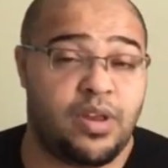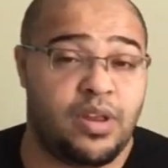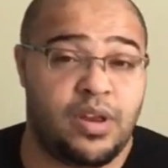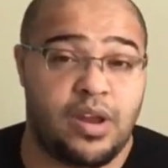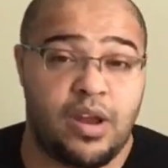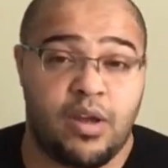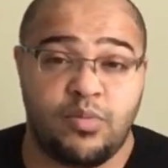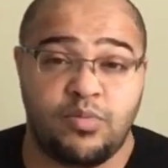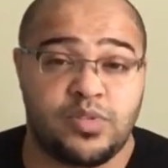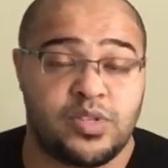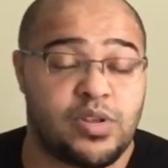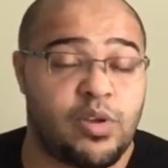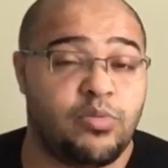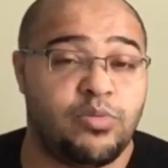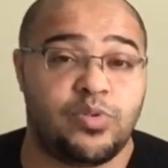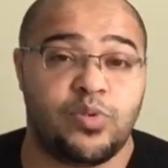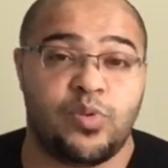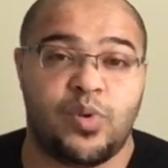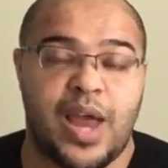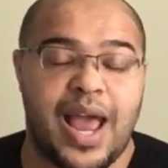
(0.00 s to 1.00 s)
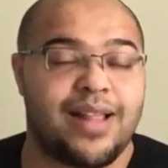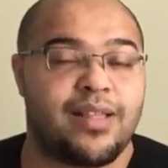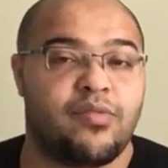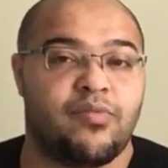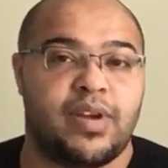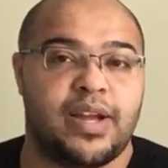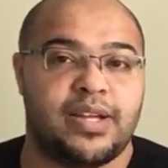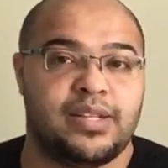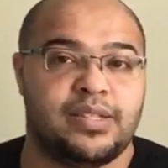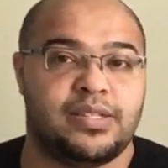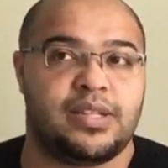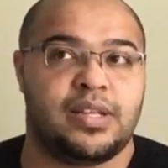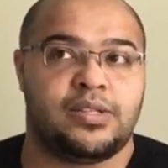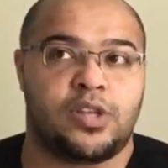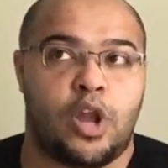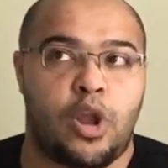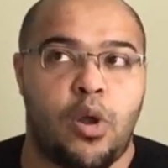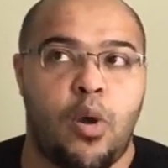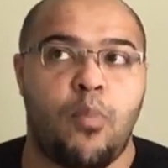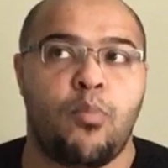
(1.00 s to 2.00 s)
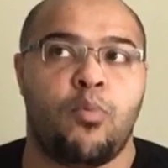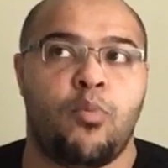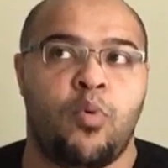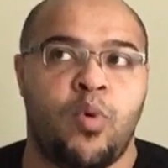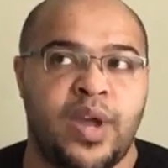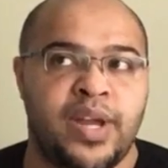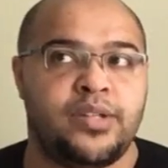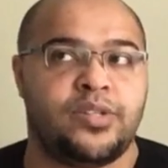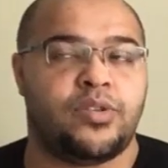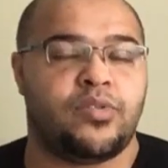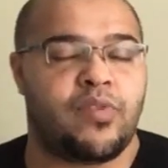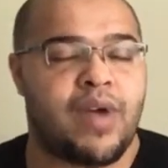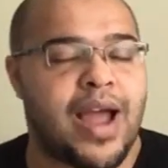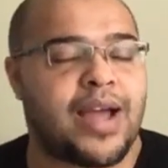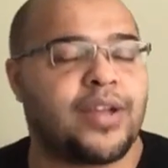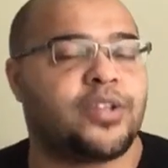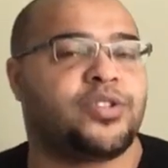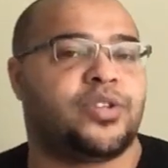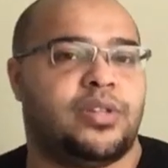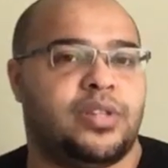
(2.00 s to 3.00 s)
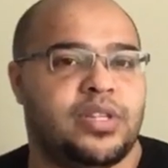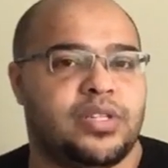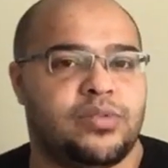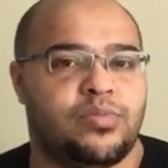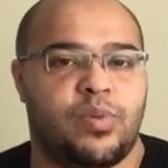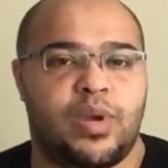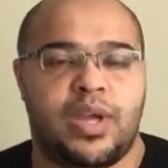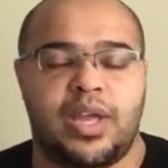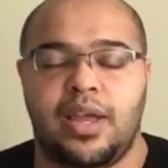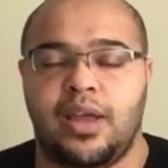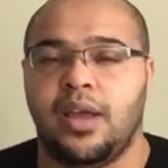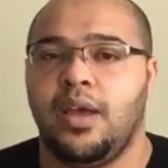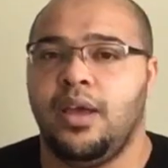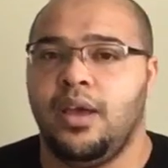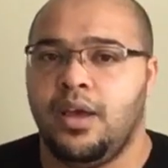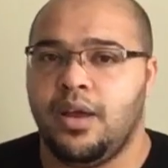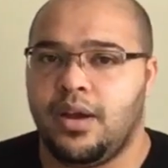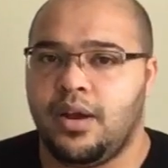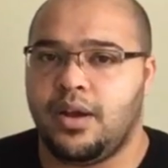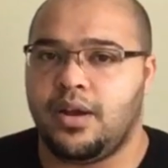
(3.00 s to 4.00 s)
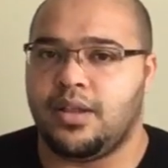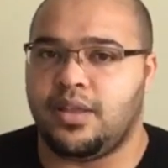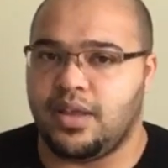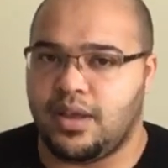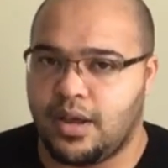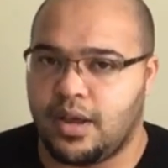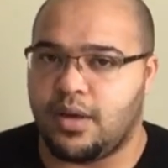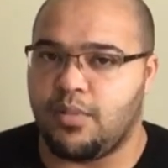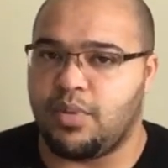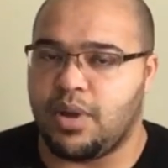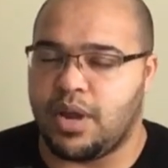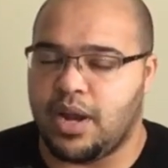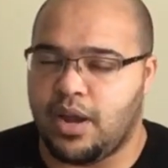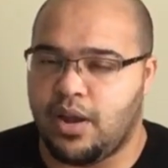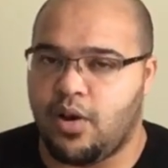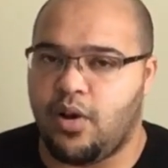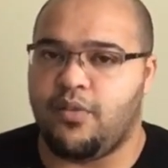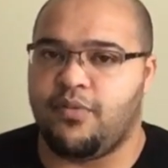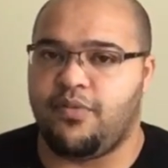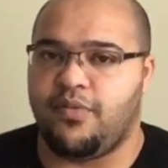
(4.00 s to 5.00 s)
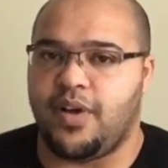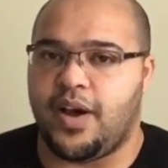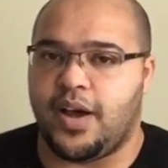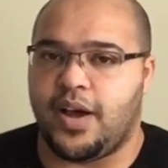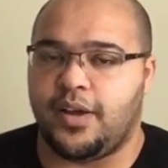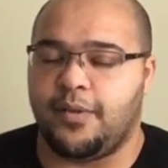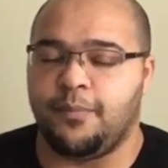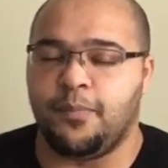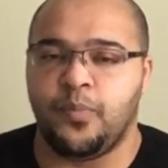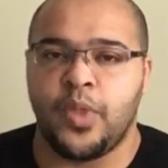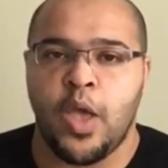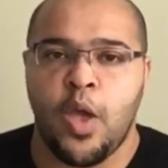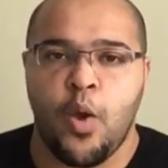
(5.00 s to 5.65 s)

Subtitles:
you know, social gatherings, there's a lot more interaction this week. And I think it could be a lot of fun.